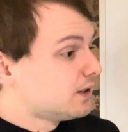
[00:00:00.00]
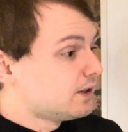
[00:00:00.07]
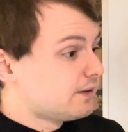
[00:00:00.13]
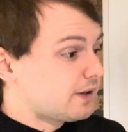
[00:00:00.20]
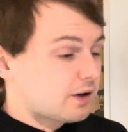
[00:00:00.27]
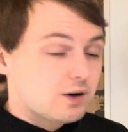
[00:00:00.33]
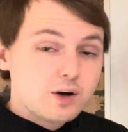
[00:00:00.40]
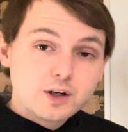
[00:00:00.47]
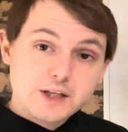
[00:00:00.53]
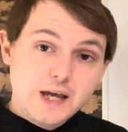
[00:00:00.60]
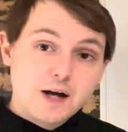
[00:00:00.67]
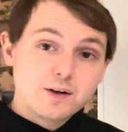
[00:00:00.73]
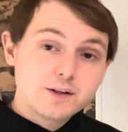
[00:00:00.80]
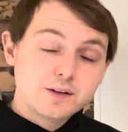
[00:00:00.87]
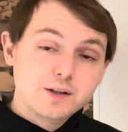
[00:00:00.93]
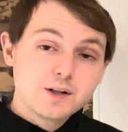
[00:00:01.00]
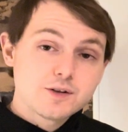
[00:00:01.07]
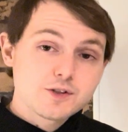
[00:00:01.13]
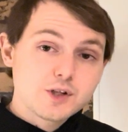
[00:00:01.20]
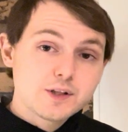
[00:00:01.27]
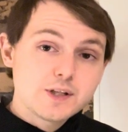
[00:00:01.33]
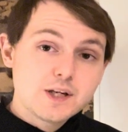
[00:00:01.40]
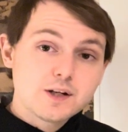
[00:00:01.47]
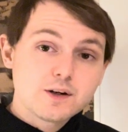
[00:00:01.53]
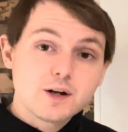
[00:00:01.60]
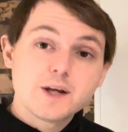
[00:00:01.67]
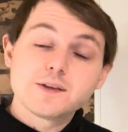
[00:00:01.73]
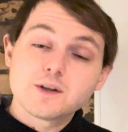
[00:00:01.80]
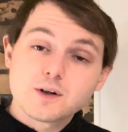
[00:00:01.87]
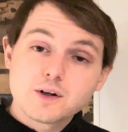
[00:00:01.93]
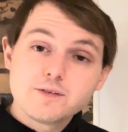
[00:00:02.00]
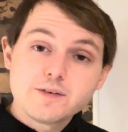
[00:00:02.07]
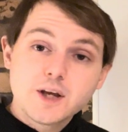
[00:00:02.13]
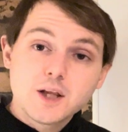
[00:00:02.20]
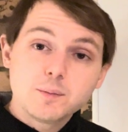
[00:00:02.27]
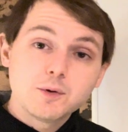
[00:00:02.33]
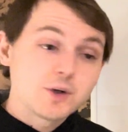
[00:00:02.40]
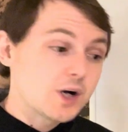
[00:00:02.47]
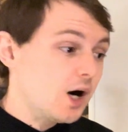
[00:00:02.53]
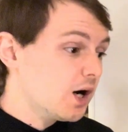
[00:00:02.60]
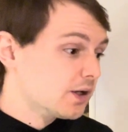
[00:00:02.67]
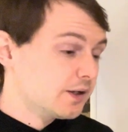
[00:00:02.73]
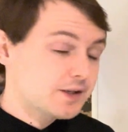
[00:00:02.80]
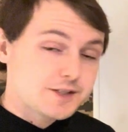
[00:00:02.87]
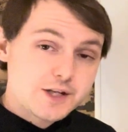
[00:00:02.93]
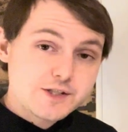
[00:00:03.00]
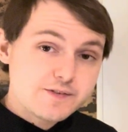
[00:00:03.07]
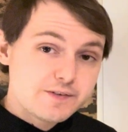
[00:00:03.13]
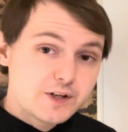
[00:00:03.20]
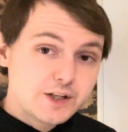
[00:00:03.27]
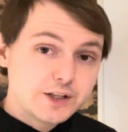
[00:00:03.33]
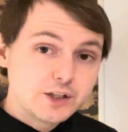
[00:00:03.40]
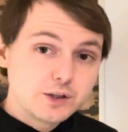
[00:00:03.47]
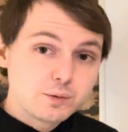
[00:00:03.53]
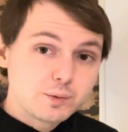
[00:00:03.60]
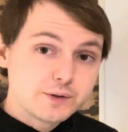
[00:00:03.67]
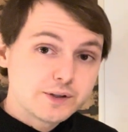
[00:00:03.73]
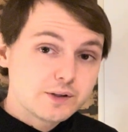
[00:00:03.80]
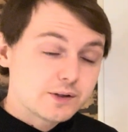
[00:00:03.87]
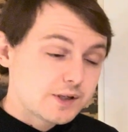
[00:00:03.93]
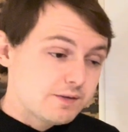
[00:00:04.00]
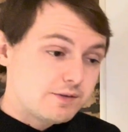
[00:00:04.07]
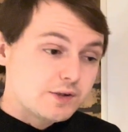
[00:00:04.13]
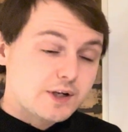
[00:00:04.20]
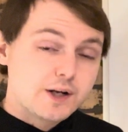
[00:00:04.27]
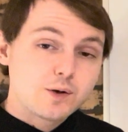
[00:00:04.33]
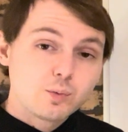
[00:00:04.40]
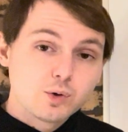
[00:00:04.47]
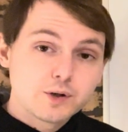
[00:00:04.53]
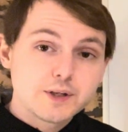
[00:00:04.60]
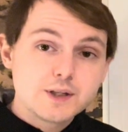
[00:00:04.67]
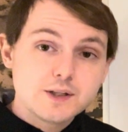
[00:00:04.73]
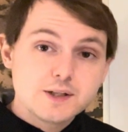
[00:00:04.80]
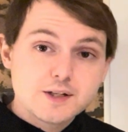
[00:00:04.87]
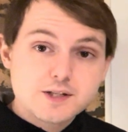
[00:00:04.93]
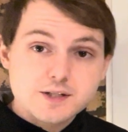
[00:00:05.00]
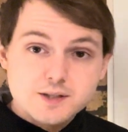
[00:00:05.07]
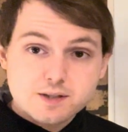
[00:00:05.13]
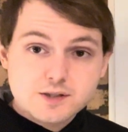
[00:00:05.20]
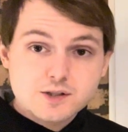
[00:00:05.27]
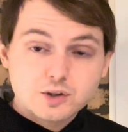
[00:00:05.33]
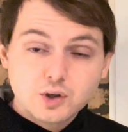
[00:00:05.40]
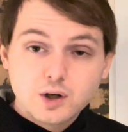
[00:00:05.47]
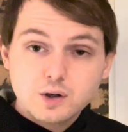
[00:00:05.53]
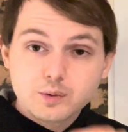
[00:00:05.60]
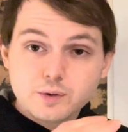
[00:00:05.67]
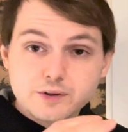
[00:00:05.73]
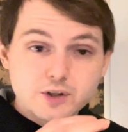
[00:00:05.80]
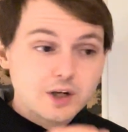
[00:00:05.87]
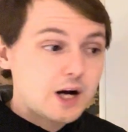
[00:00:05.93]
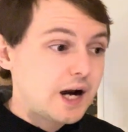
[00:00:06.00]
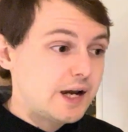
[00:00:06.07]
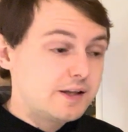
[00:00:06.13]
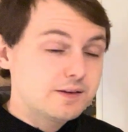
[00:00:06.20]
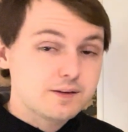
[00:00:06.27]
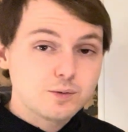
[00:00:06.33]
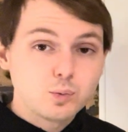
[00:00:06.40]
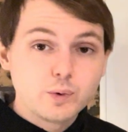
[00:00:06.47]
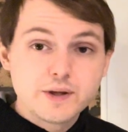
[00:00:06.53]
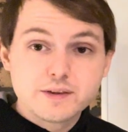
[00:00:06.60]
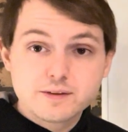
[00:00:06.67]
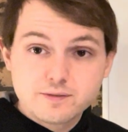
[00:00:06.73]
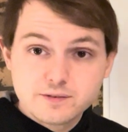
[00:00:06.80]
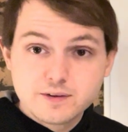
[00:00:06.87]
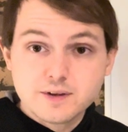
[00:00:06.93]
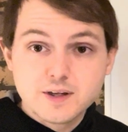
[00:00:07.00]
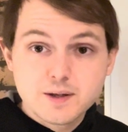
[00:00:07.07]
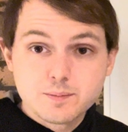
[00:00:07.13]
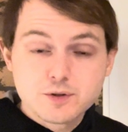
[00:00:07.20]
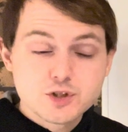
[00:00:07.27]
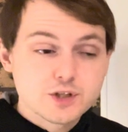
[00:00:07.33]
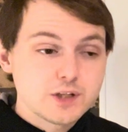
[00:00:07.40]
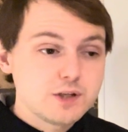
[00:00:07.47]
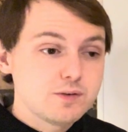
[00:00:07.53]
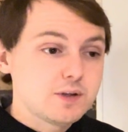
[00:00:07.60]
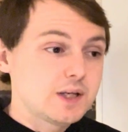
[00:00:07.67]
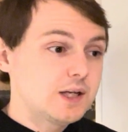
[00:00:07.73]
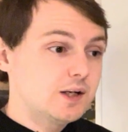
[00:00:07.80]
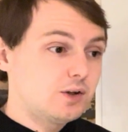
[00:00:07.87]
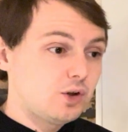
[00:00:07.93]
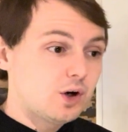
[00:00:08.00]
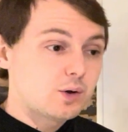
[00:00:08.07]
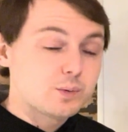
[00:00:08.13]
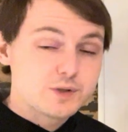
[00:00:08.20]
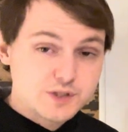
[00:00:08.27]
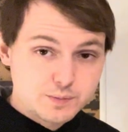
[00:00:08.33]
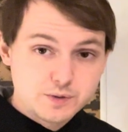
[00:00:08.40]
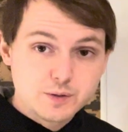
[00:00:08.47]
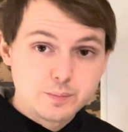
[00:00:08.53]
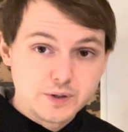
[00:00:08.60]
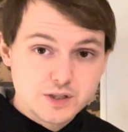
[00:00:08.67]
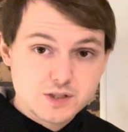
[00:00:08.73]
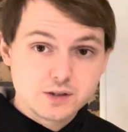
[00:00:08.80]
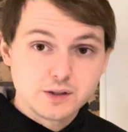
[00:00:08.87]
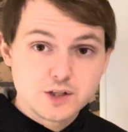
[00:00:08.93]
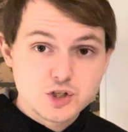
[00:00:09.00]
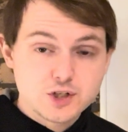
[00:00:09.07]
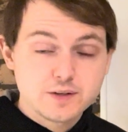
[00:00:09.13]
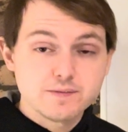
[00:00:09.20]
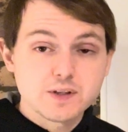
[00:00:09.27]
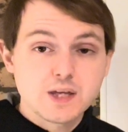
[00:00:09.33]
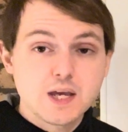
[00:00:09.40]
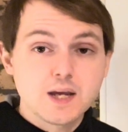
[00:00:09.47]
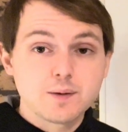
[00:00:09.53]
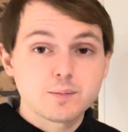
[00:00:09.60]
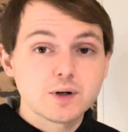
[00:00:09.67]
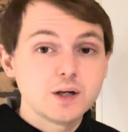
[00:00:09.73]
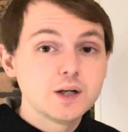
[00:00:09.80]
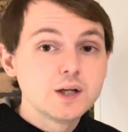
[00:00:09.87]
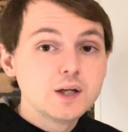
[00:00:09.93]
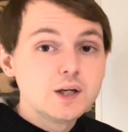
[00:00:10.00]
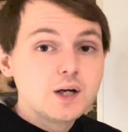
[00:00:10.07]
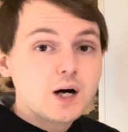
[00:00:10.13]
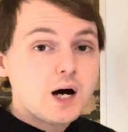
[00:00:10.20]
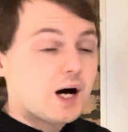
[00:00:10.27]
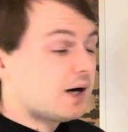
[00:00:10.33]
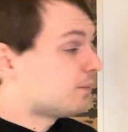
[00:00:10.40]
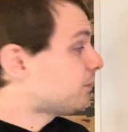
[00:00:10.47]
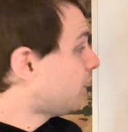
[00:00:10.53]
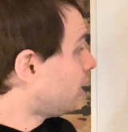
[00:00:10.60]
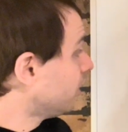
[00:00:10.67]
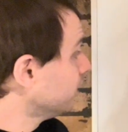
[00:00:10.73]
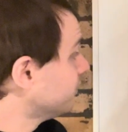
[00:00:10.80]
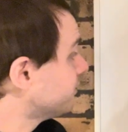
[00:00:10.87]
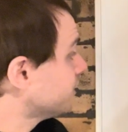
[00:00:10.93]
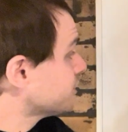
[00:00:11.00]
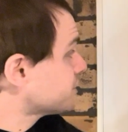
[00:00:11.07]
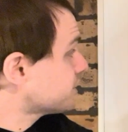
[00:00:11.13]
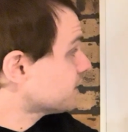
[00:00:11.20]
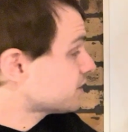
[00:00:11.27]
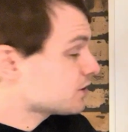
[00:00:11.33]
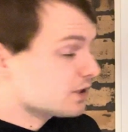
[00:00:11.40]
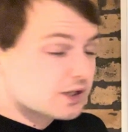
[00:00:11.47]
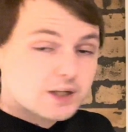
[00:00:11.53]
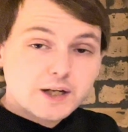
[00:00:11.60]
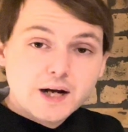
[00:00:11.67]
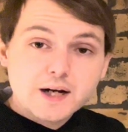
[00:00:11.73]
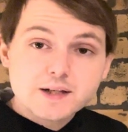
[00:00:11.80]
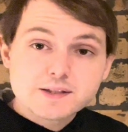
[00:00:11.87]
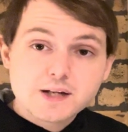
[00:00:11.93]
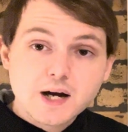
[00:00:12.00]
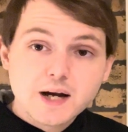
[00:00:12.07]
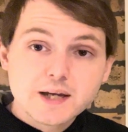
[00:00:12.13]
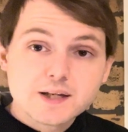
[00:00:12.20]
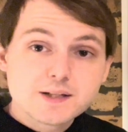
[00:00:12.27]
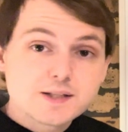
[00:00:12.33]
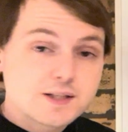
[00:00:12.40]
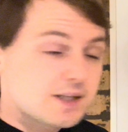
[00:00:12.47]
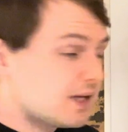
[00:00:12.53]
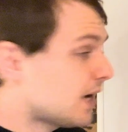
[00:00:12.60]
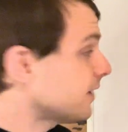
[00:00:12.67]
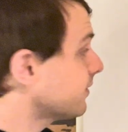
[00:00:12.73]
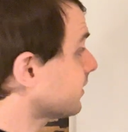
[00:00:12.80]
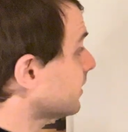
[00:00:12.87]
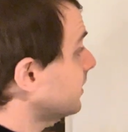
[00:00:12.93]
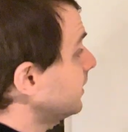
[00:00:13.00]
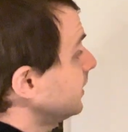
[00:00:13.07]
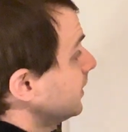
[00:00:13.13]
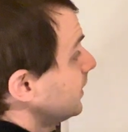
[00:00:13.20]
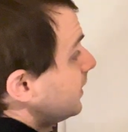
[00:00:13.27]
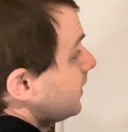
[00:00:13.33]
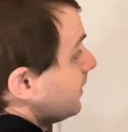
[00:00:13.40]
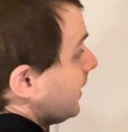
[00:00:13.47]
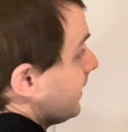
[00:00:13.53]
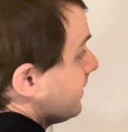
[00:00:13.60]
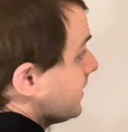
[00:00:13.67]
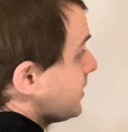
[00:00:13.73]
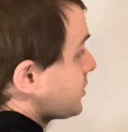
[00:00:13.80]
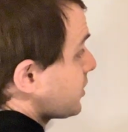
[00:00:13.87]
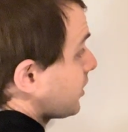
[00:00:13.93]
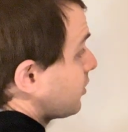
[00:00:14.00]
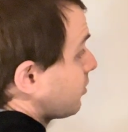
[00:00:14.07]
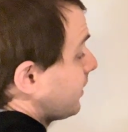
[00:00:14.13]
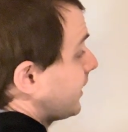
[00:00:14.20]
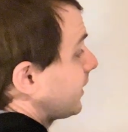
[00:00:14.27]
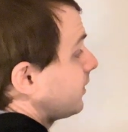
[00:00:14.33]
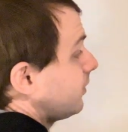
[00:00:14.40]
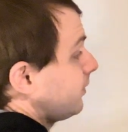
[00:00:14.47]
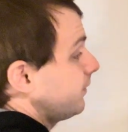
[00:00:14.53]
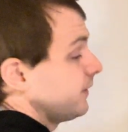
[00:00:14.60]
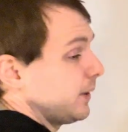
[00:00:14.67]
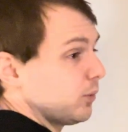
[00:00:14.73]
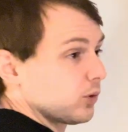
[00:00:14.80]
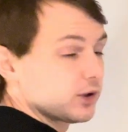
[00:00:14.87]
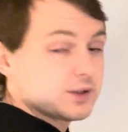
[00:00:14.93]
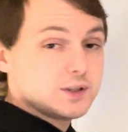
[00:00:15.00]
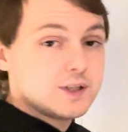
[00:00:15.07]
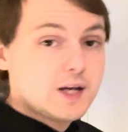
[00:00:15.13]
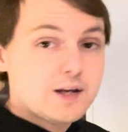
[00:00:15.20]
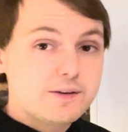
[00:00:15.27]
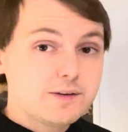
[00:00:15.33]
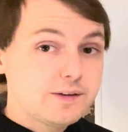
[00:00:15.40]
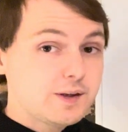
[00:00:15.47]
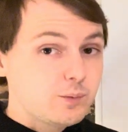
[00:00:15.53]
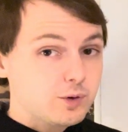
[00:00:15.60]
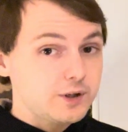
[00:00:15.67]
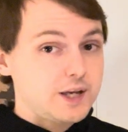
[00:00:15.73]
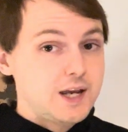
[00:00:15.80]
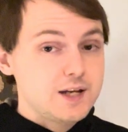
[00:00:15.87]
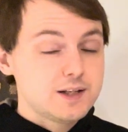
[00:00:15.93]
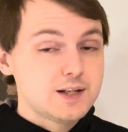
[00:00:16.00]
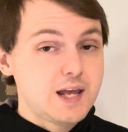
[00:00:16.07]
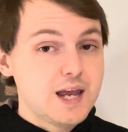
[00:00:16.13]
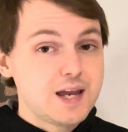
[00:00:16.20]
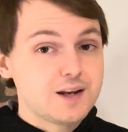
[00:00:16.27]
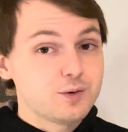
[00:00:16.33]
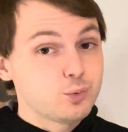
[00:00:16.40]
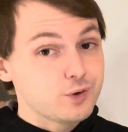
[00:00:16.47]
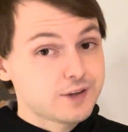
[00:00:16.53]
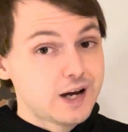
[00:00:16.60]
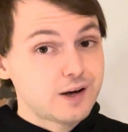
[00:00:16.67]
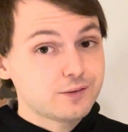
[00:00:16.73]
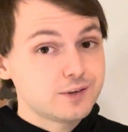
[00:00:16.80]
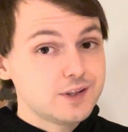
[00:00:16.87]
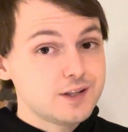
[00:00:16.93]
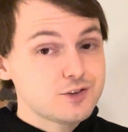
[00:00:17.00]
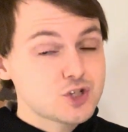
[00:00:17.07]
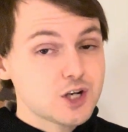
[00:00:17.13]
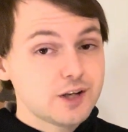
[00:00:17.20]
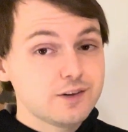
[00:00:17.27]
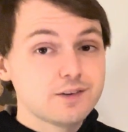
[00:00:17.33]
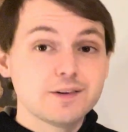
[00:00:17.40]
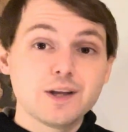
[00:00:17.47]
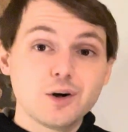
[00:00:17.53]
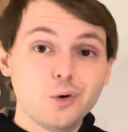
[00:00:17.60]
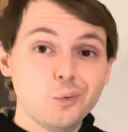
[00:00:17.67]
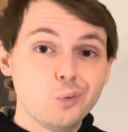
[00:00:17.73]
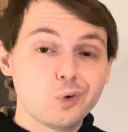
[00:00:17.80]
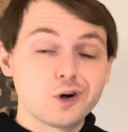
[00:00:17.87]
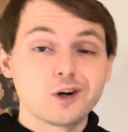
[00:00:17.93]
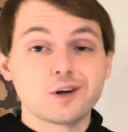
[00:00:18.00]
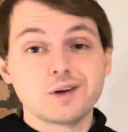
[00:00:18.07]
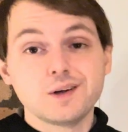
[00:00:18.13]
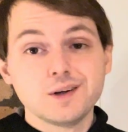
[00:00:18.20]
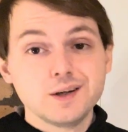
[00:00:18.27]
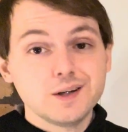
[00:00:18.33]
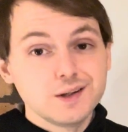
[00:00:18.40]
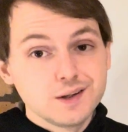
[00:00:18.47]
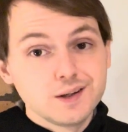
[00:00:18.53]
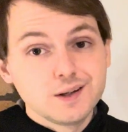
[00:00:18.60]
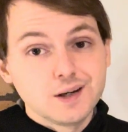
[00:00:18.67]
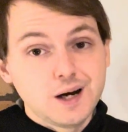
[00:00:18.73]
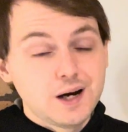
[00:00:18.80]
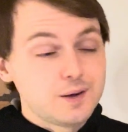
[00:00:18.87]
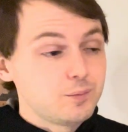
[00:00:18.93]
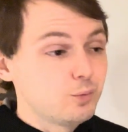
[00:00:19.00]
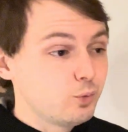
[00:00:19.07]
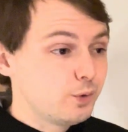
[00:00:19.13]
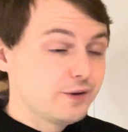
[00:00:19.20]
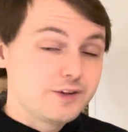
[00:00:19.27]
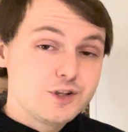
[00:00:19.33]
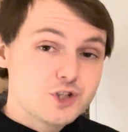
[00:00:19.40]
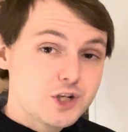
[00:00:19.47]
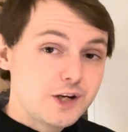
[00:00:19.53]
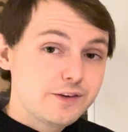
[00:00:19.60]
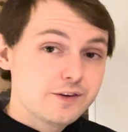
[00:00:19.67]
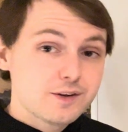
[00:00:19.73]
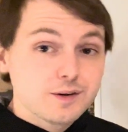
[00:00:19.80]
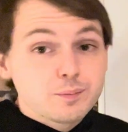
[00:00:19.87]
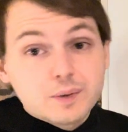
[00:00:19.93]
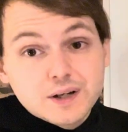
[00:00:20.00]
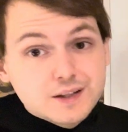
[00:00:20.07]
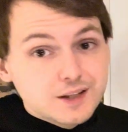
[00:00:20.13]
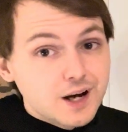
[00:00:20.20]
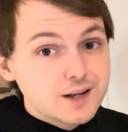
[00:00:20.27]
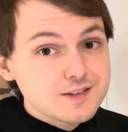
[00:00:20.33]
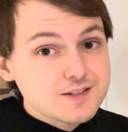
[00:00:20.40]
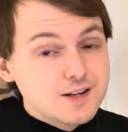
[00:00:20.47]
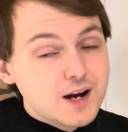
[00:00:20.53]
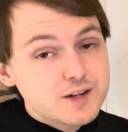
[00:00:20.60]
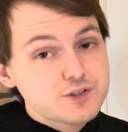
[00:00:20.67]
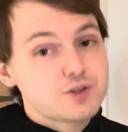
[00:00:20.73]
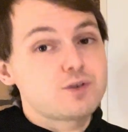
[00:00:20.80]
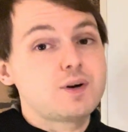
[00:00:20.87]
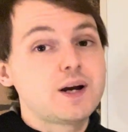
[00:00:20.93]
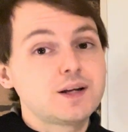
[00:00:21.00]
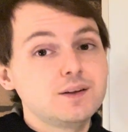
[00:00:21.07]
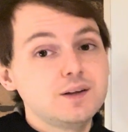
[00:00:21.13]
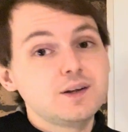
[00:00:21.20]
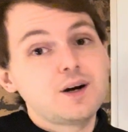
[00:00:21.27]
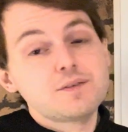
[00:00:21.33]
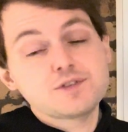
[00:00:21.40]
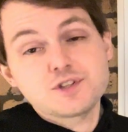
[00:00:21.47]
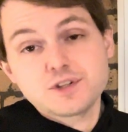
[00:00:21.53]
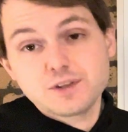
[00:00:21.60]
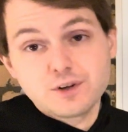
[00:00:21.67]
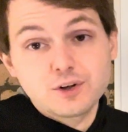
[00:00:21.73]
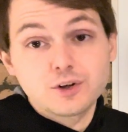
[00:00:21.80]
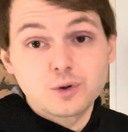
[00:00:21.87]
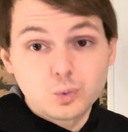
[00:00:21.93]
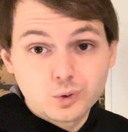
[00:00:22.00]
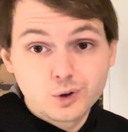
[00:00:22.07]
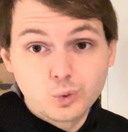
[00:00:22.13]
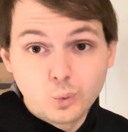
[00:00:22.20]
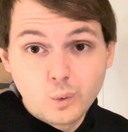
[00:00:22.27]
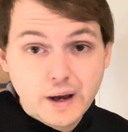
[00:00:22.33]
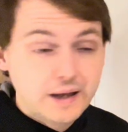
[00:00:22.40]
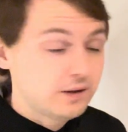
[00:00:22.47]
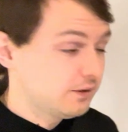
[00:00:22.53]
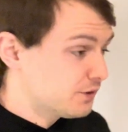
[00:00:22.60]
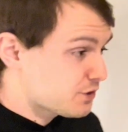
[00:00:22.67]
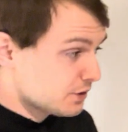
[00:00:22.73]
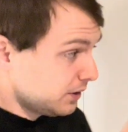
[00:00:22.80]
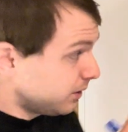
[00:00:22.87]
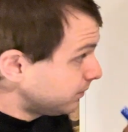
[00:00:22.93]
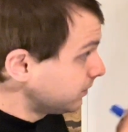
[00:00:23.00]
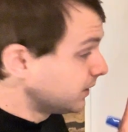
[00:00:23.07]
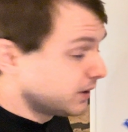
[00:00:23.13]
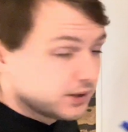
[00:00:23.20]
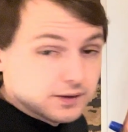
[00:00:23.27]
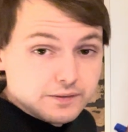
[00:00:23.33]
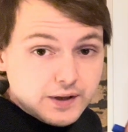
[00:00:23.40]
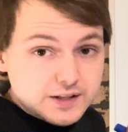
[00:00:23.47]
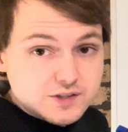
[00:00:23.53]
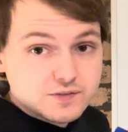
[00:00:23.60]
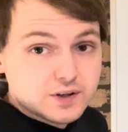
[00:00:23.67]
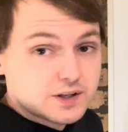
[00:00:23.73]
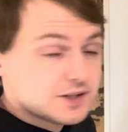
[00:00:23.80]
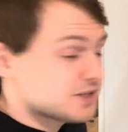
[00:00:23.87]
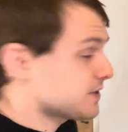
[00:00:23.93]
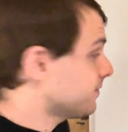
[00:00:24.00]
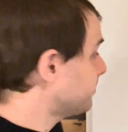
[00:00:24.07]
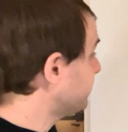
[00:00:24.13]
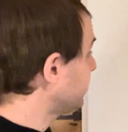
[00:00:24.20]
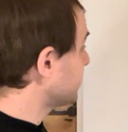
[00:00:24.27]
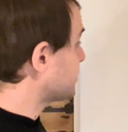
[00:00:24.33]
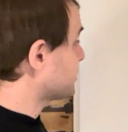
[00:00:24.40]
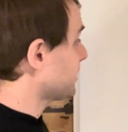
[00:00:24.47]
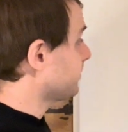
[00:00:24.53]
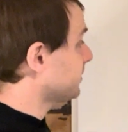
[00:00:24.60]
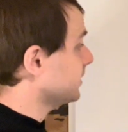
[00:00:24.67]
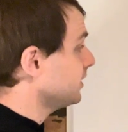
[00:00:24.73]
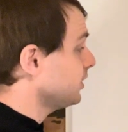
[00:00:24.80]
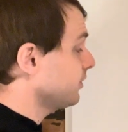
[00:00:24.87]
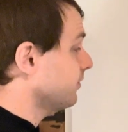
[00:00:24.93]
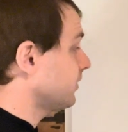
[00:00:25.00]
There are calculators on the internet that are available. Cognex has a very good one that'll give you kind of working distance along with your height and width of the image that you need, along with some of the pixelation of the camera. All of those things are going to kind of tie in together, and these are critical. They work together, they work hand in hand. Without each other, they don't work. With each other, but not sized correctly, obviously they aren't going to work well. So that's very much something that you've